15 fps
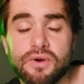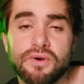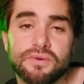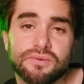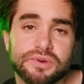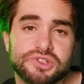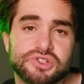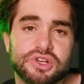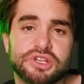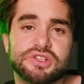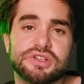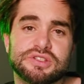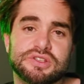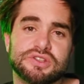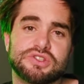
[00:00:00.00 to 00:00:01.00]

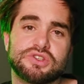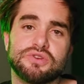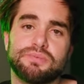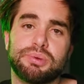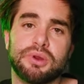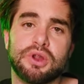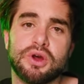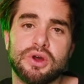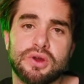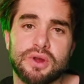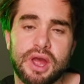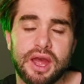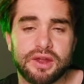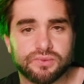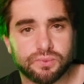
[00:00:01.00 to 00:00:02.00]
restrictions are super low
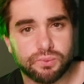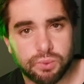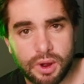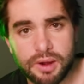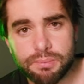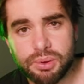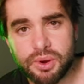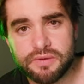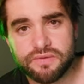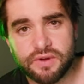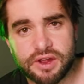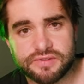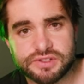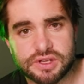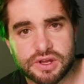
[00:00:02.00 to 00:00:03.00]
at 1.5
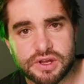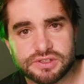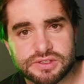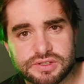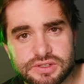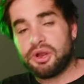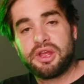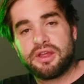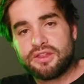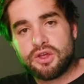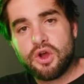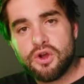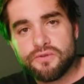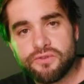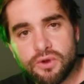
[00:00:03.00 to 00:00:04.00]
stars, bringing the
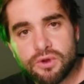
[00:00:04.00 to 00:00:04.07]
overall